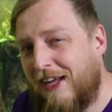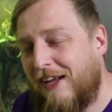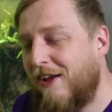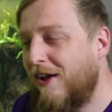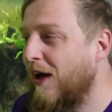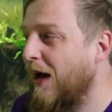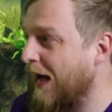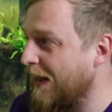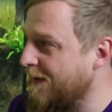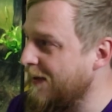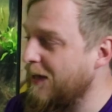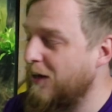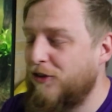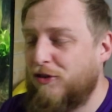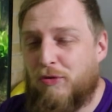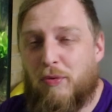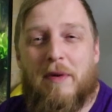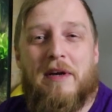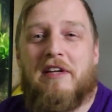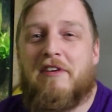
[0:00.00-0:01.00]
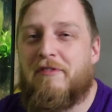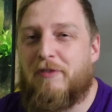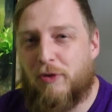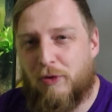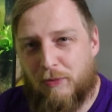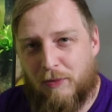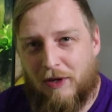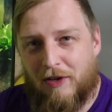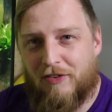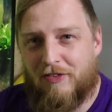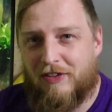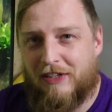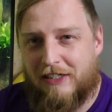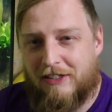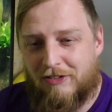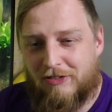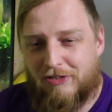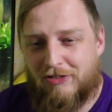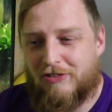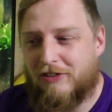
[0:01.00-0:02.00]
it, and they are 24 watts
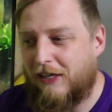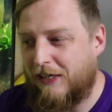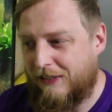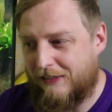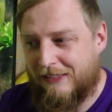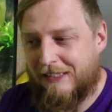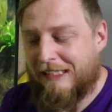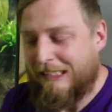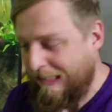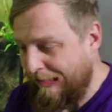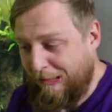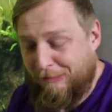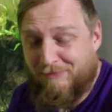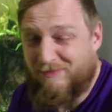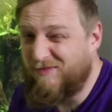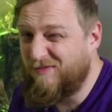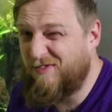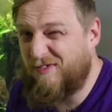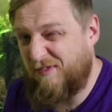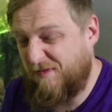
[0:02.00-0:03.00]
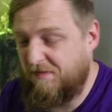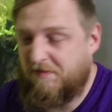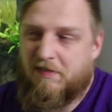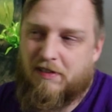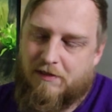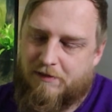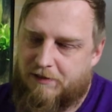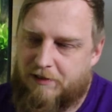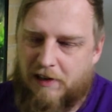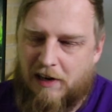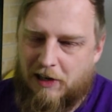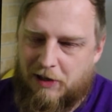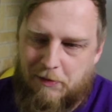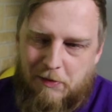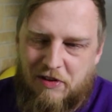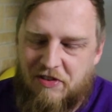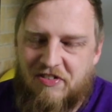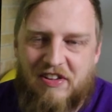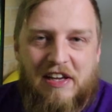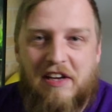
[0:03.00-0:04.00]
each, so for
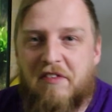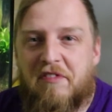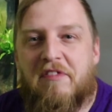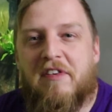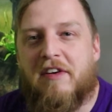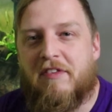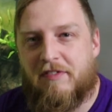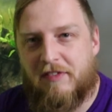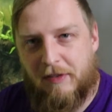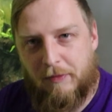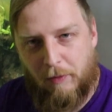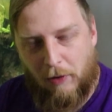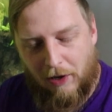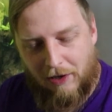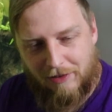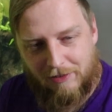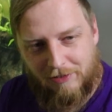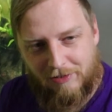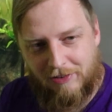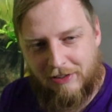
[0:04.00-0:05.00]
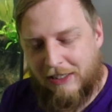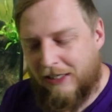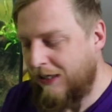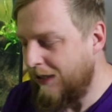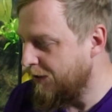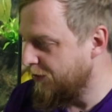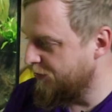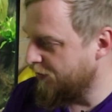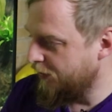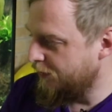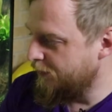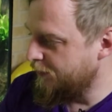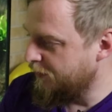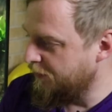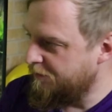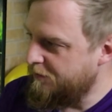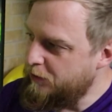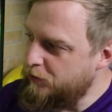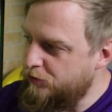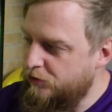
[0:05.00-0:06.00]
argument's sake 50 watts. So
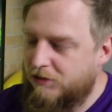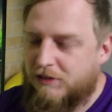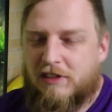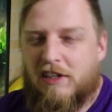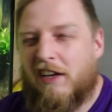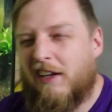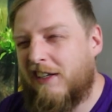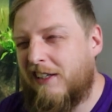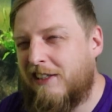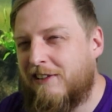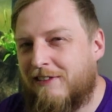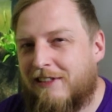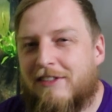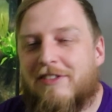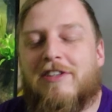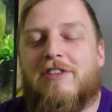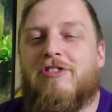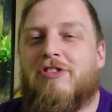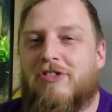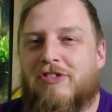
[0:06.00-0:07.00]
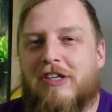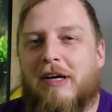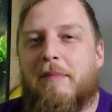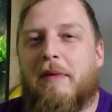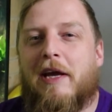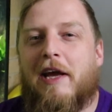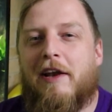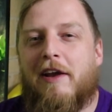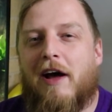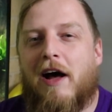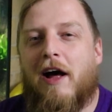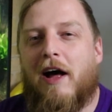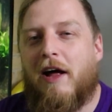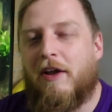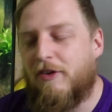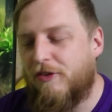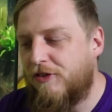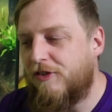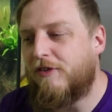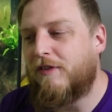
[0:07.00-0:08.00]
the filter and the light units are just coming in at
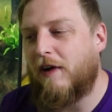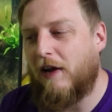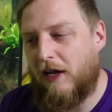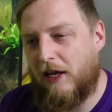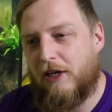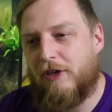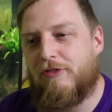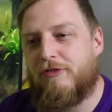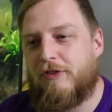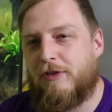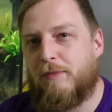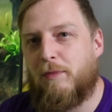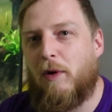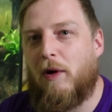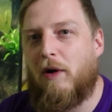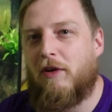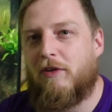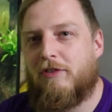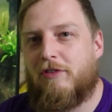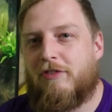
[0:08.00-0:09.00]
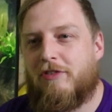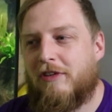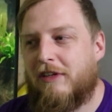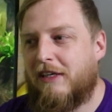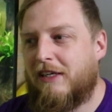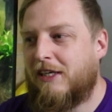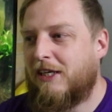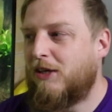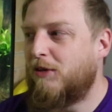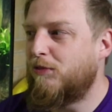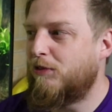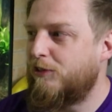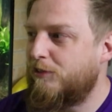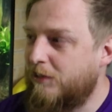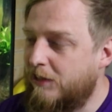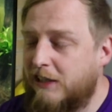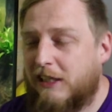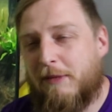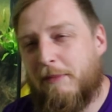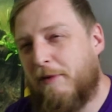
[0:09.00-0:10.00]
under 100 watts. Well, you're
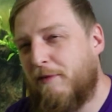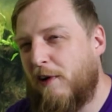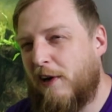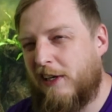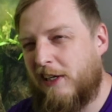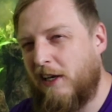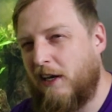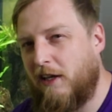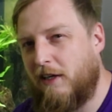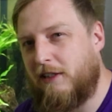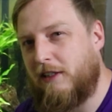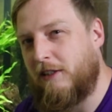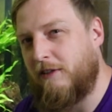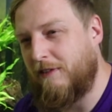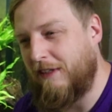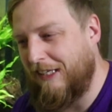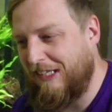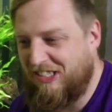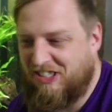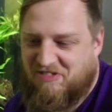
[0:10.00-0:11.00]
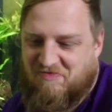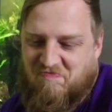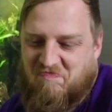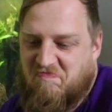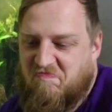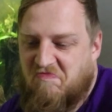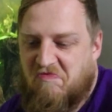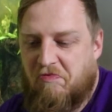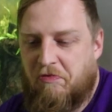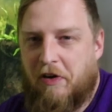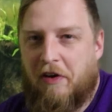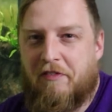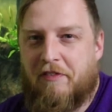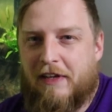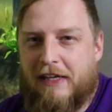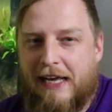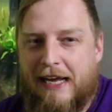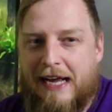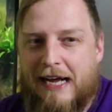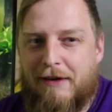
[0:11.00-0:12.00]
only going to be running your light units
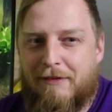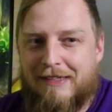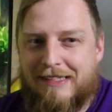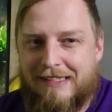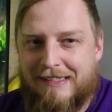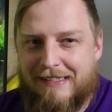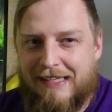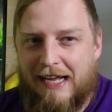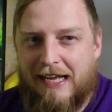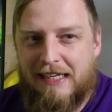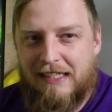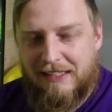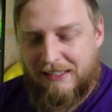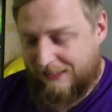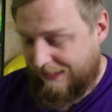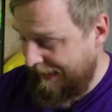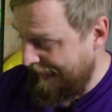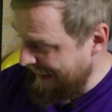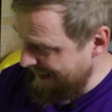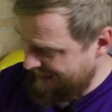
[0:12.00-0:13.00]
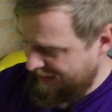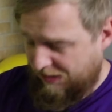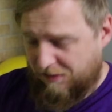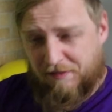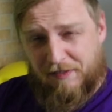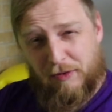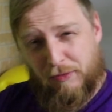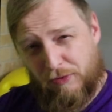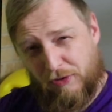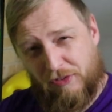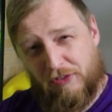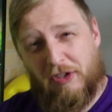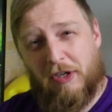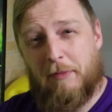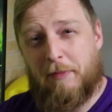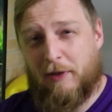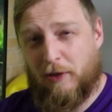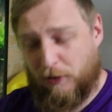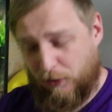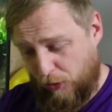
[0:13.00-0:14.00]
roughly 8 hours a day. Yes, your filter's going
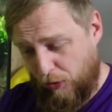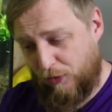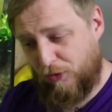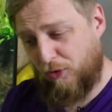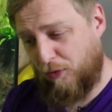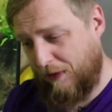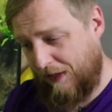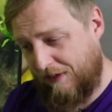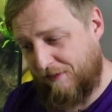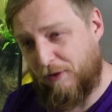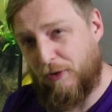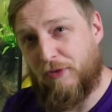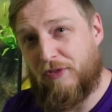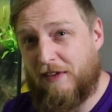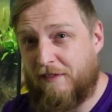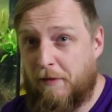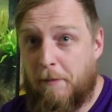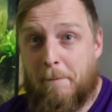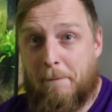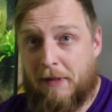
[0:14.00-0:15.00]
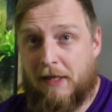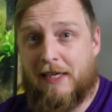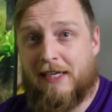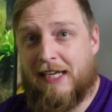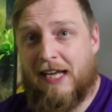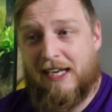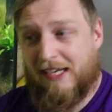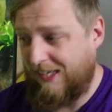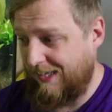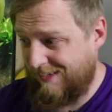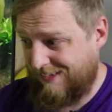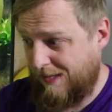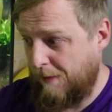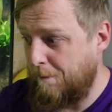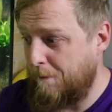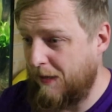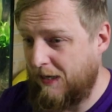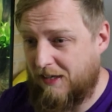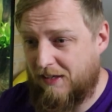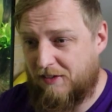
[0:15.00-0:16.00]
to be on 24/7, but again, it's the
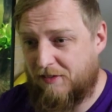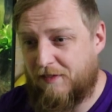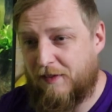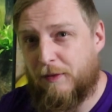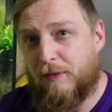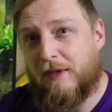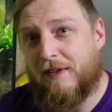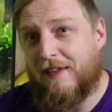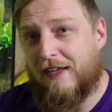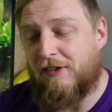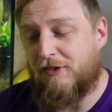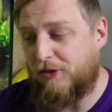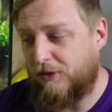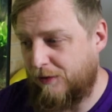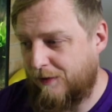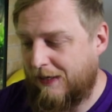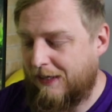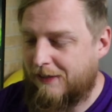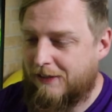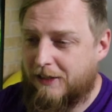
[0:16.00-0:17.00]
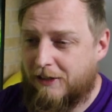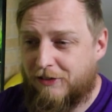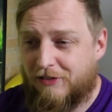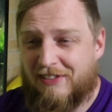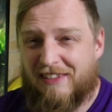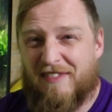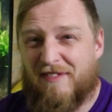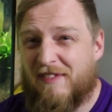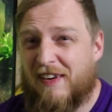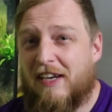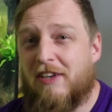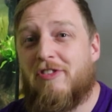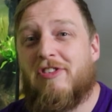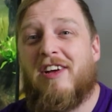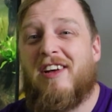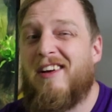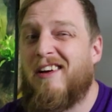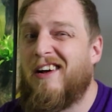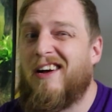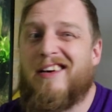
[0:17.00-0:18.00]
biggest filter they do in the 07 range,
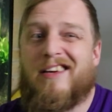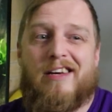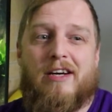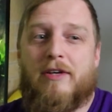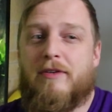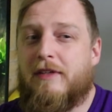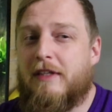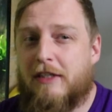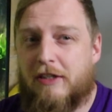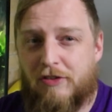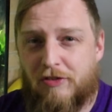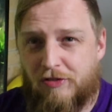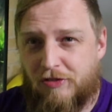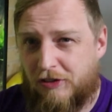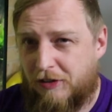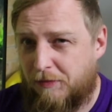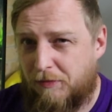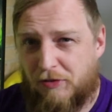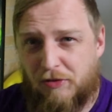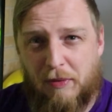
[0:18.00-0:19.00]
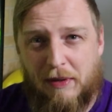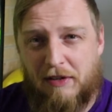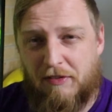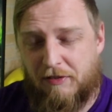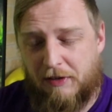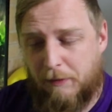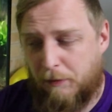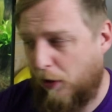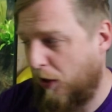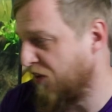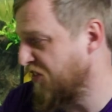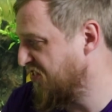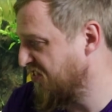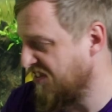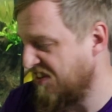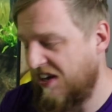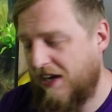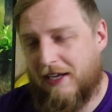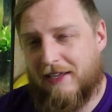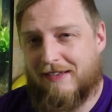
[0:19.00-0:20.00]
and it only consumes 23 watts.
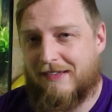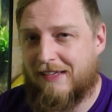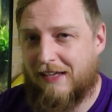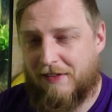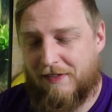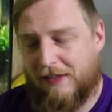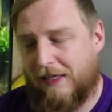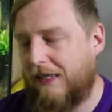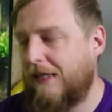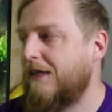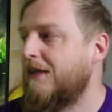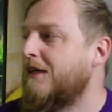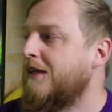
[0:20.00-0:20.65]
It's nothing.